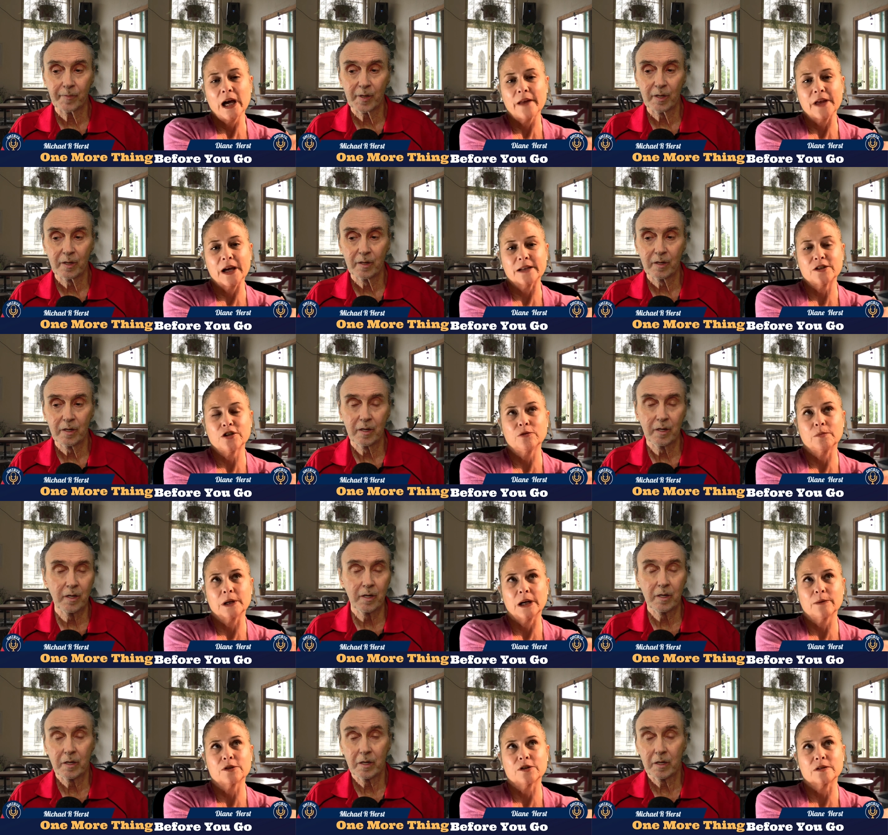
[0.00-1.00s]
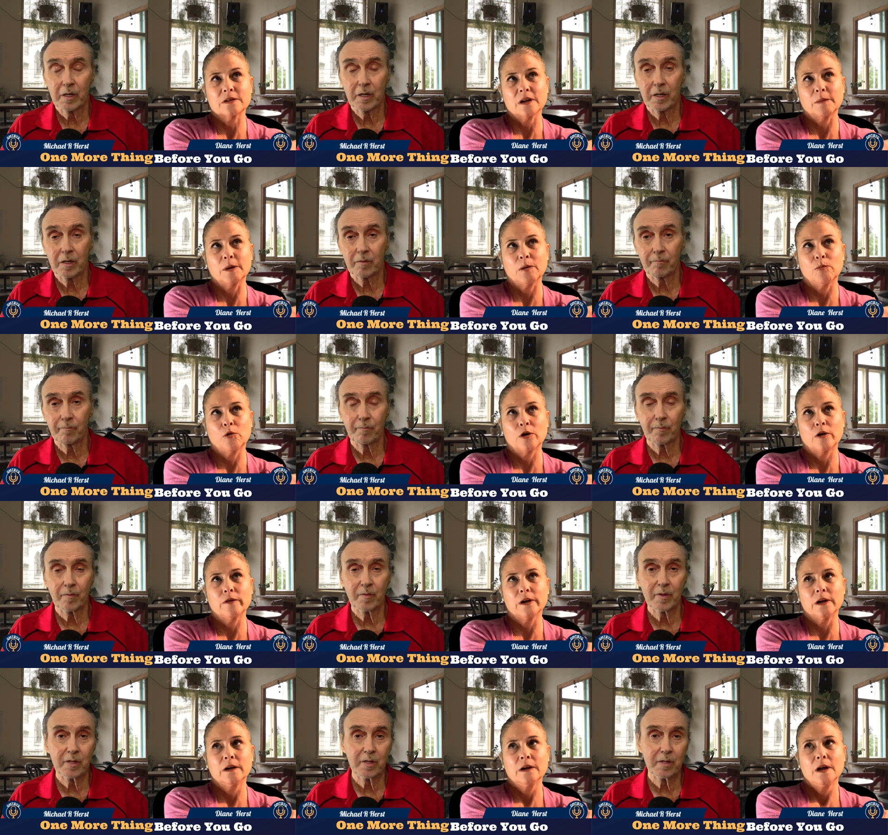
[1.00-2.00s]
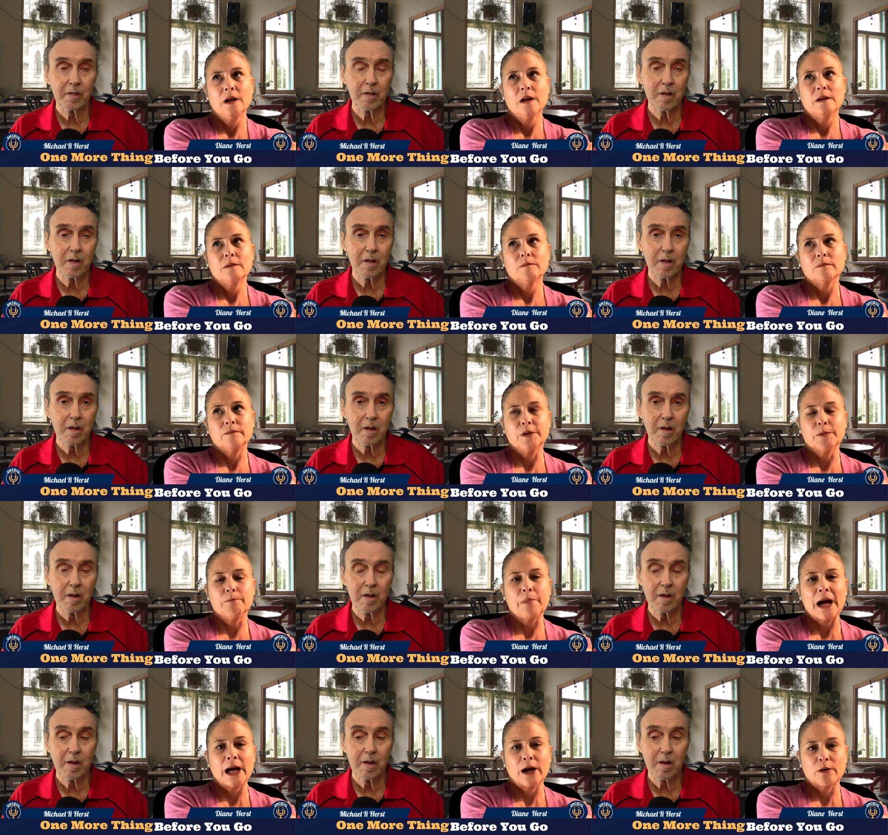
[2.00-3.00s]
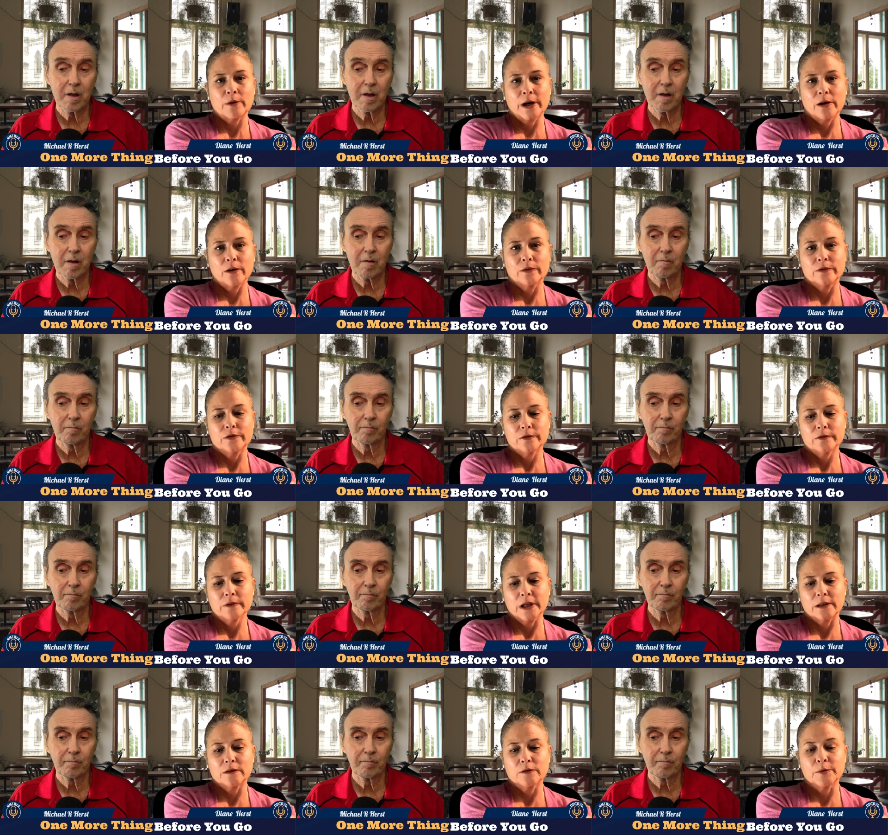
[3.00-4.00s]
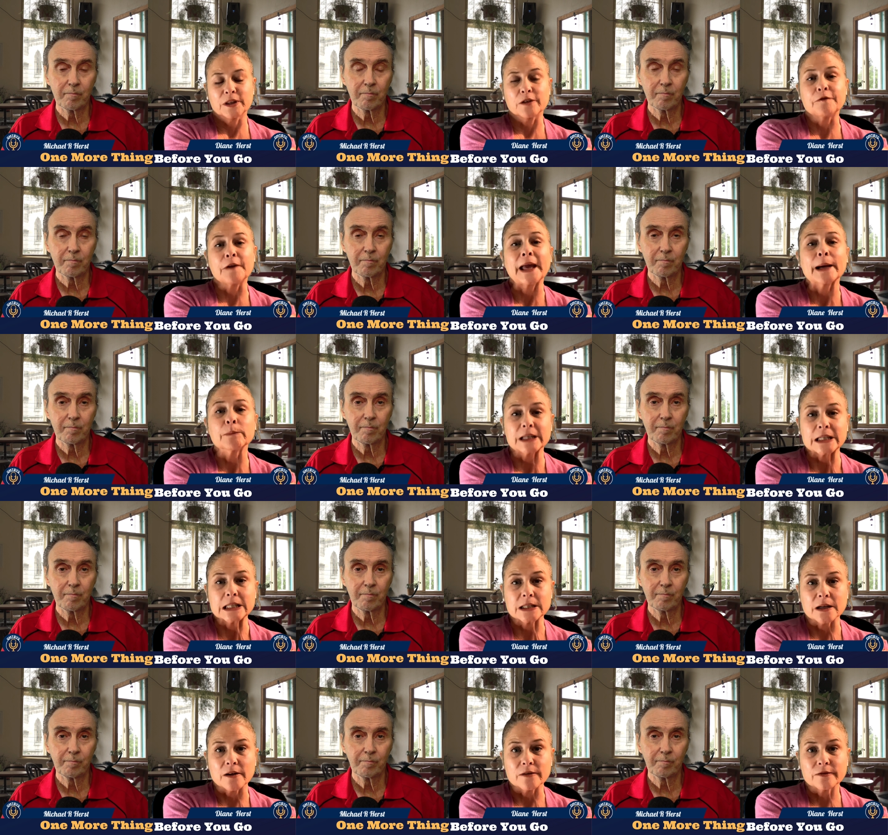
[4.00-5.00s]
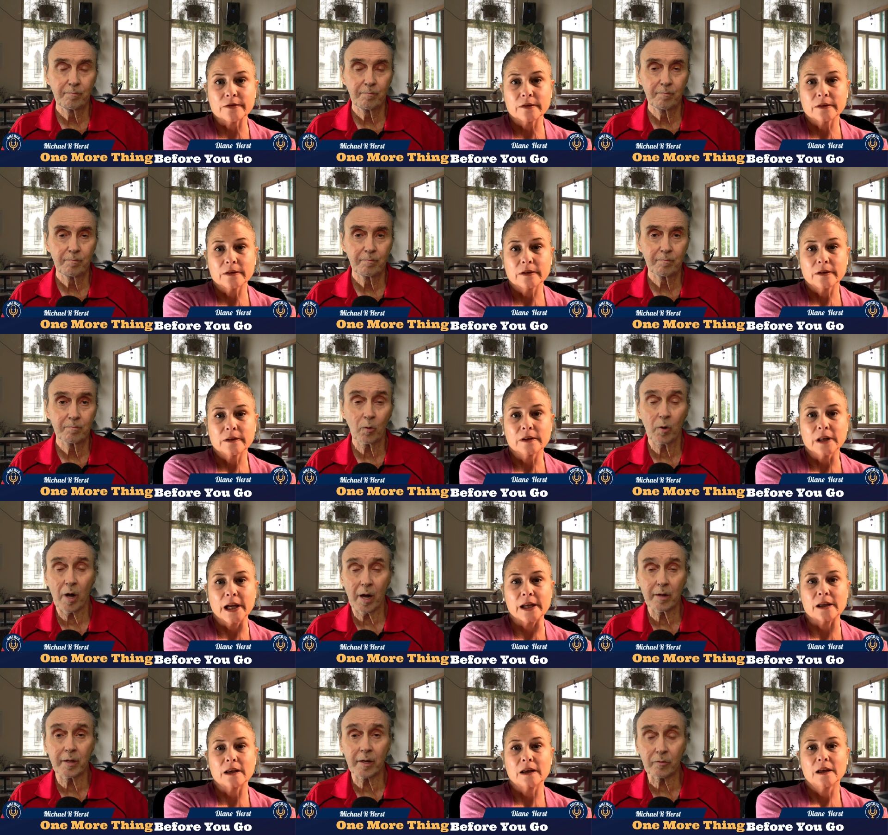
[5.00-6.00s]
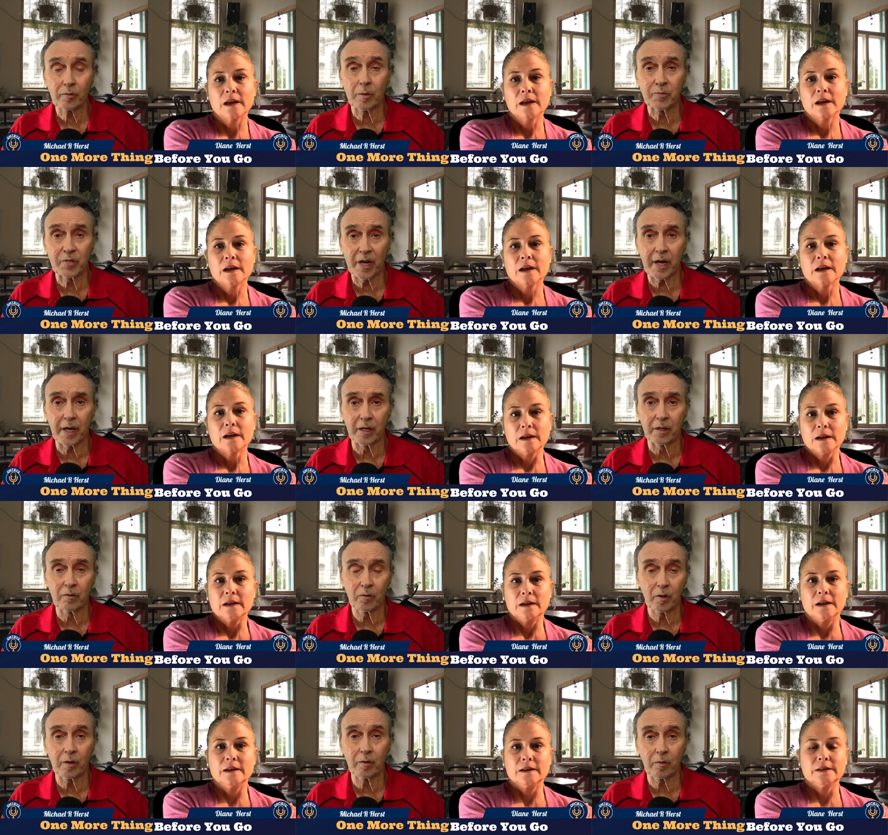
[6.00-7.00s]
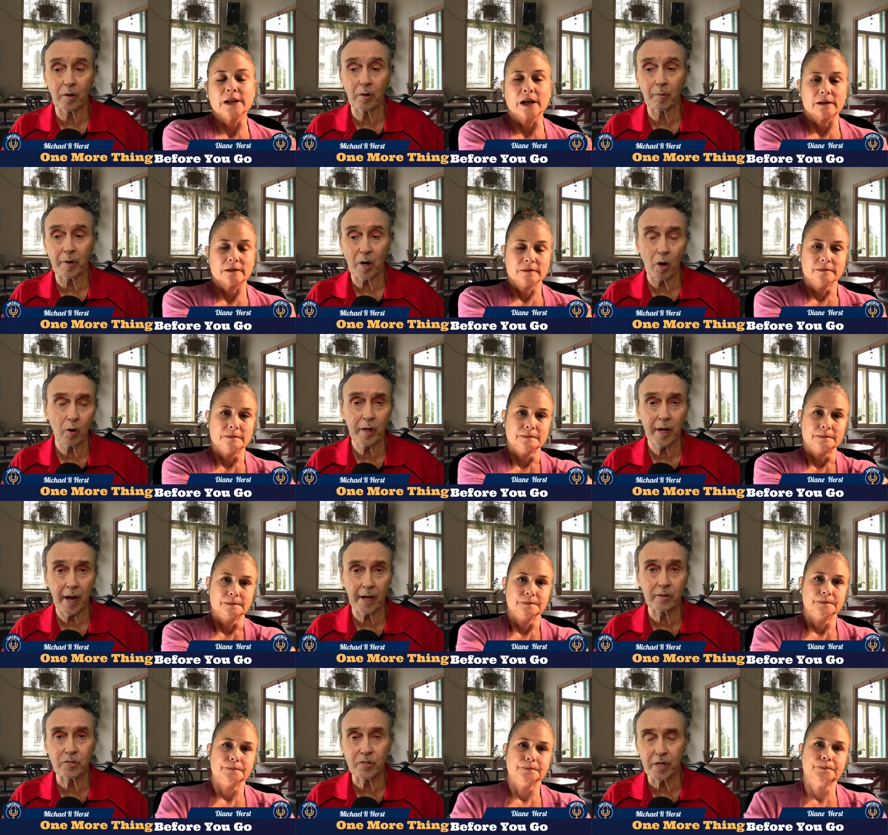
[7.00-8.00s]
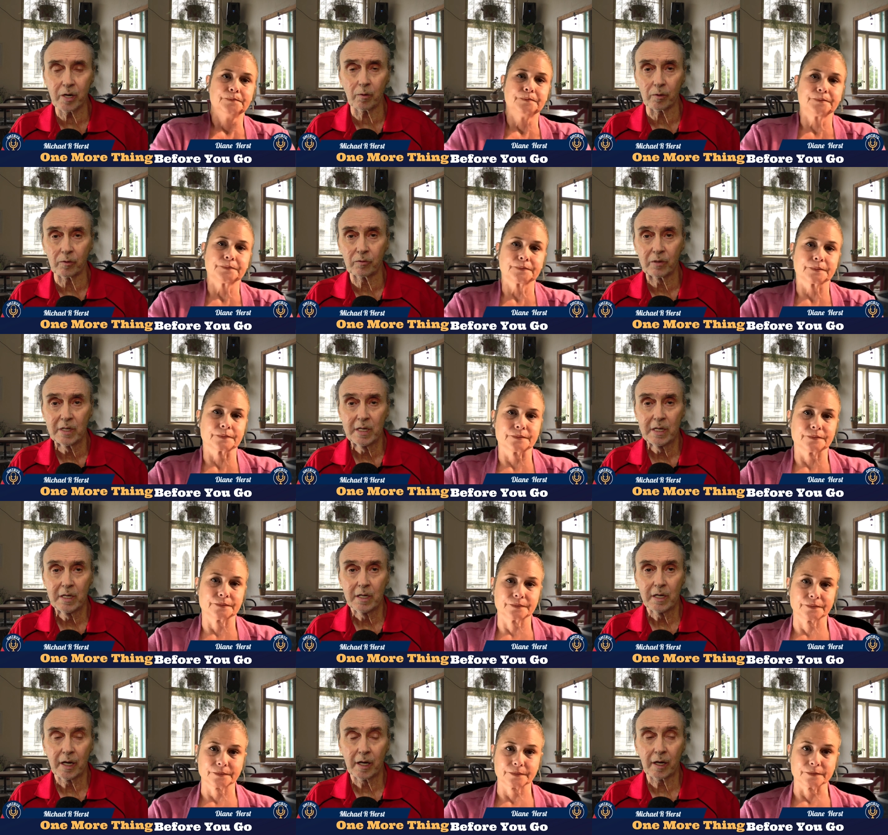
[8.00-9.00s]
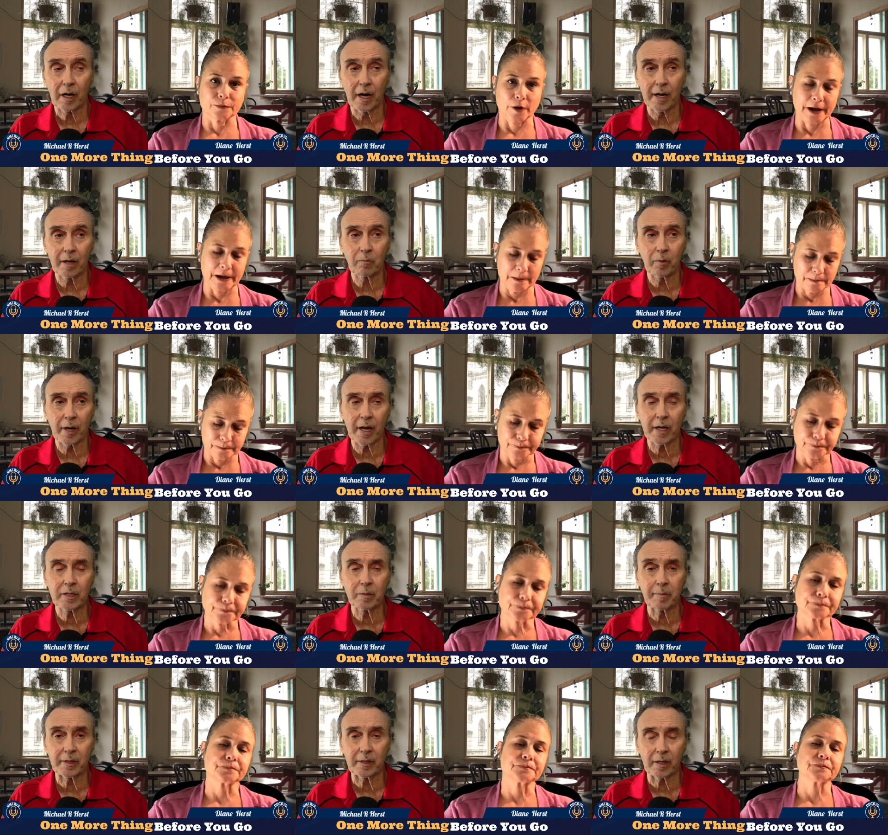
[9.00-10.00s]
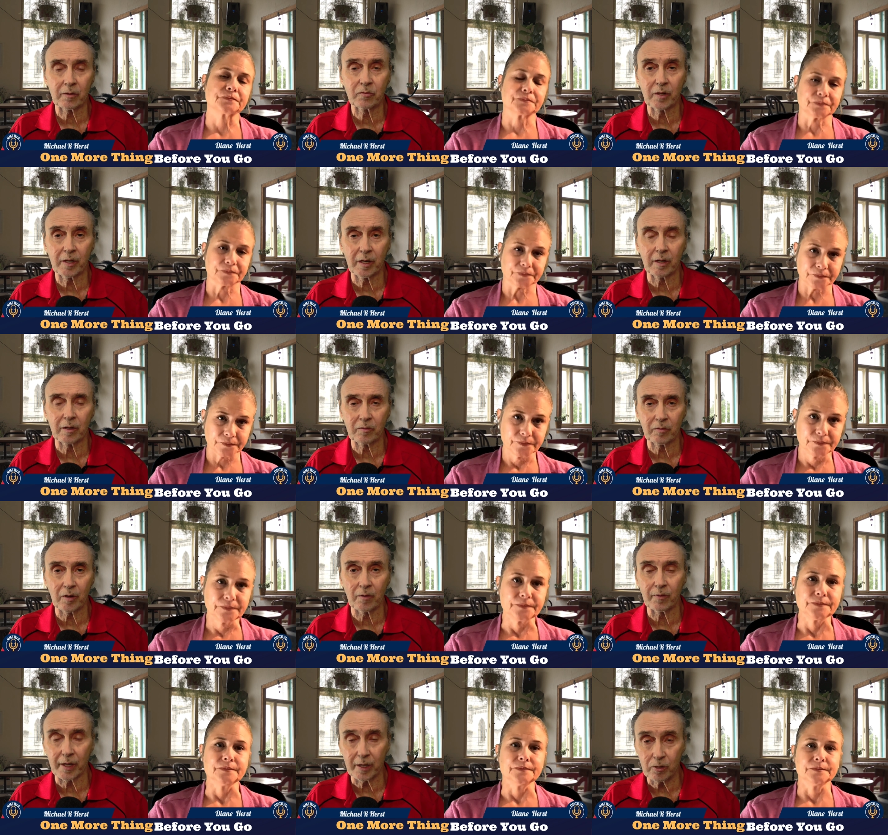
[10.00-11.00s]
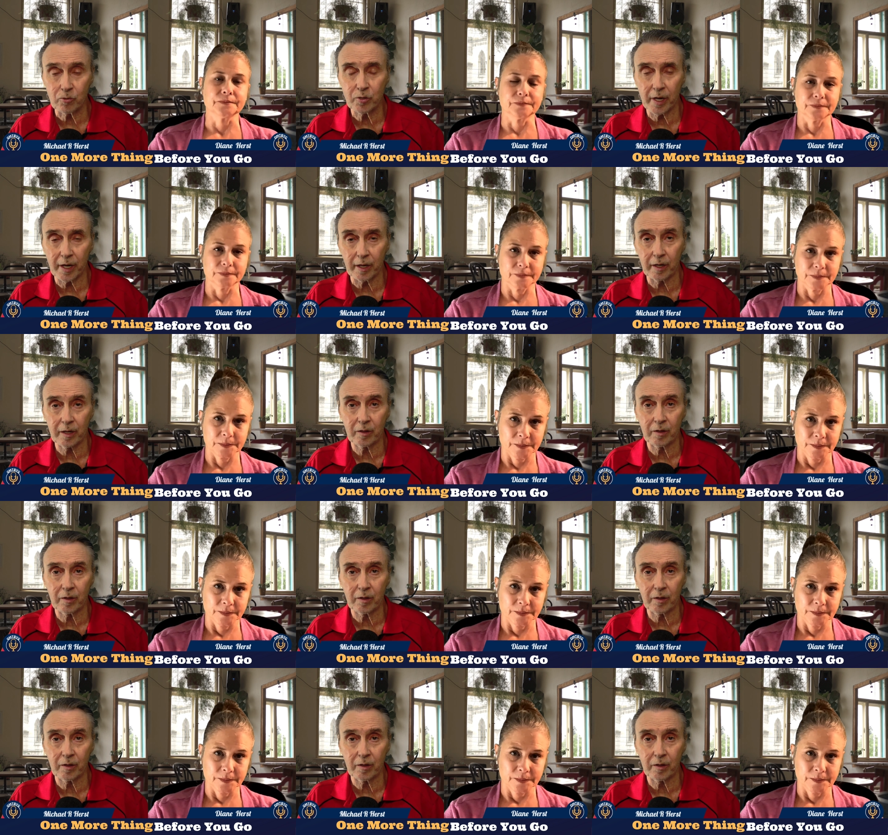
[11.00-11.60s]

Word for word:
Speaker 1: had that too, but I was just talking about more the the background, like with the family stuff. Well, I, like, that's
Speaker 2: what I'm saying, it, and we yeah. all had secrets. And I, right. what I liked about that scene in itself, like you said, it, the